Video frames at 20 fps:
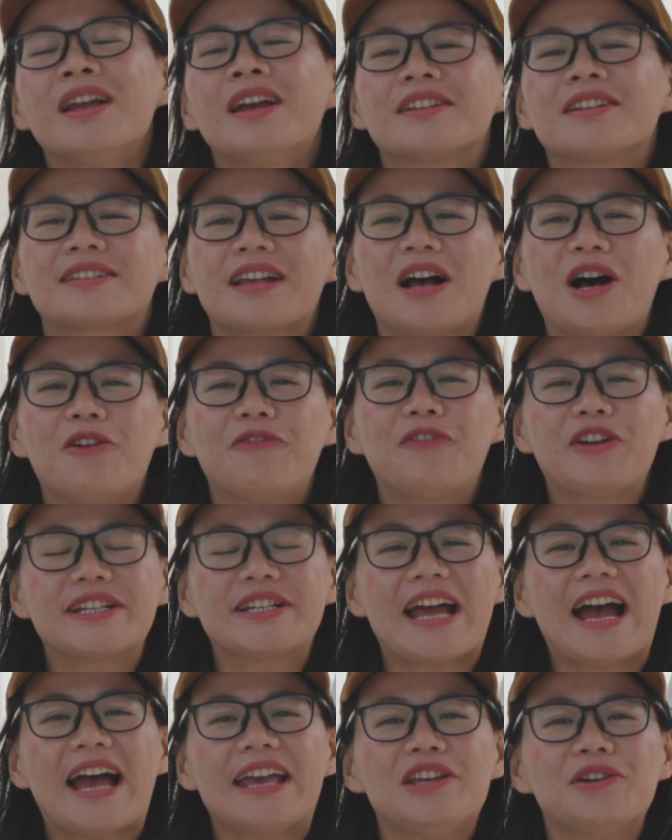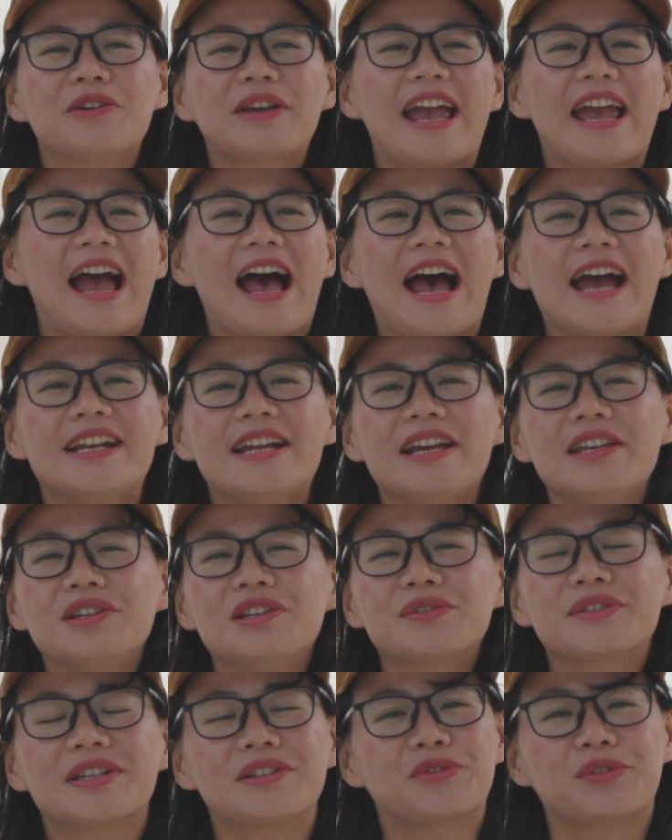So for that, you can either
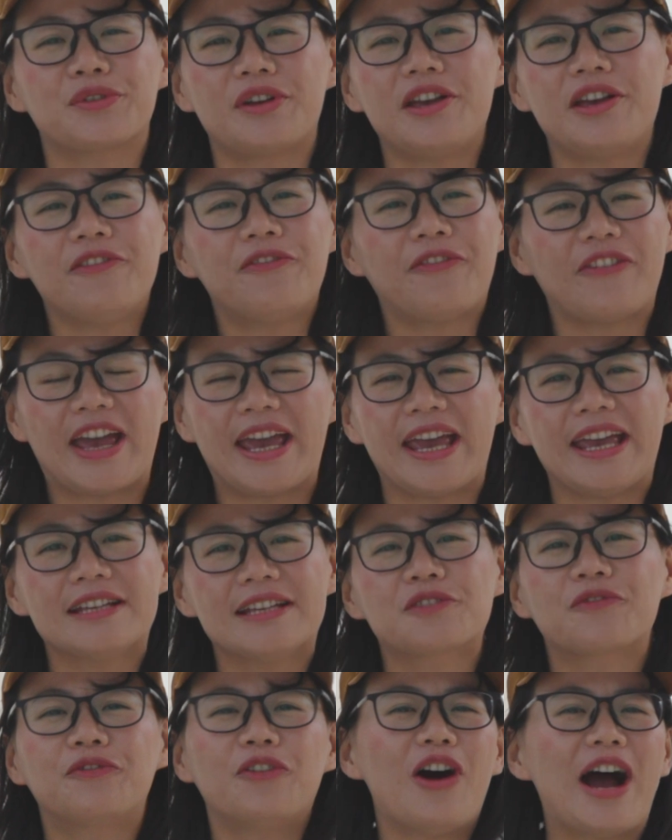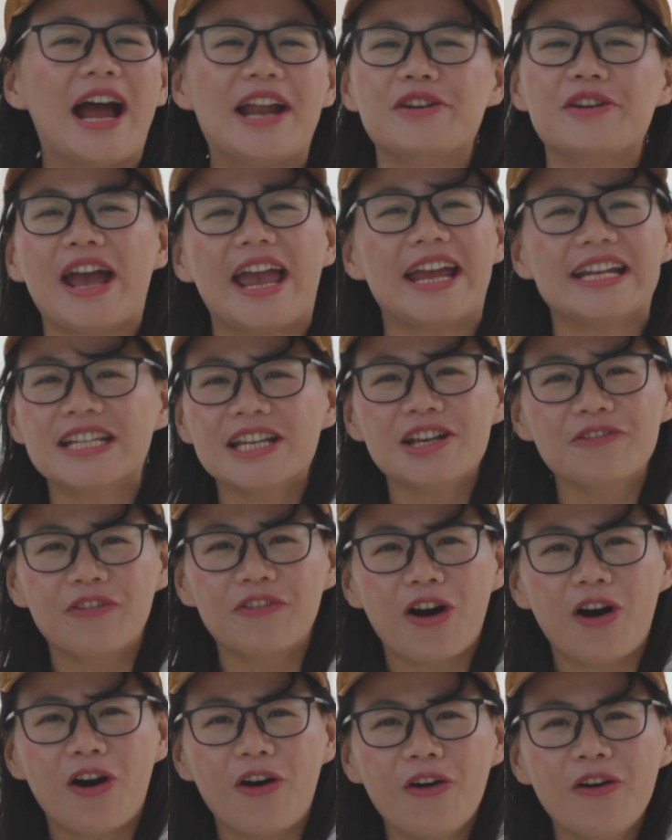use the 3-phase 480
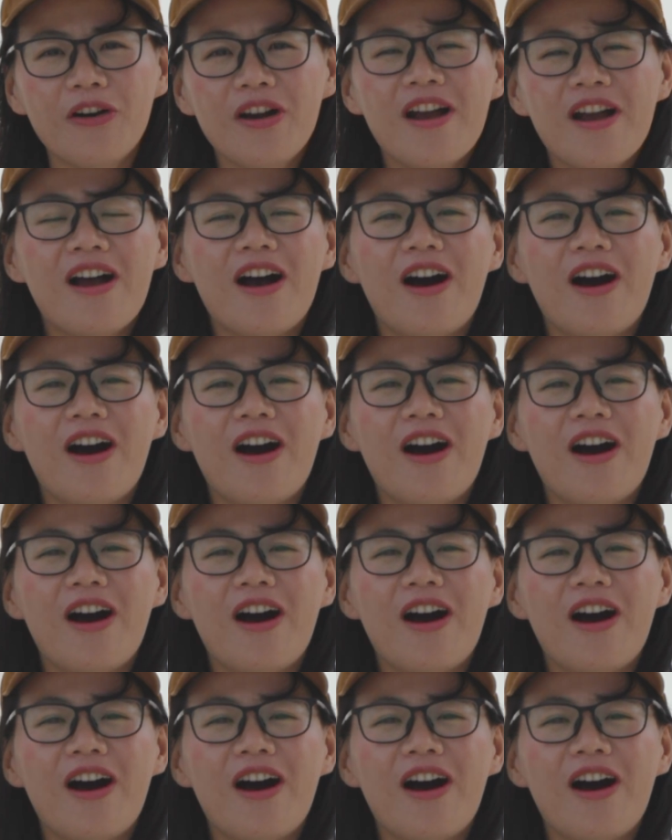volt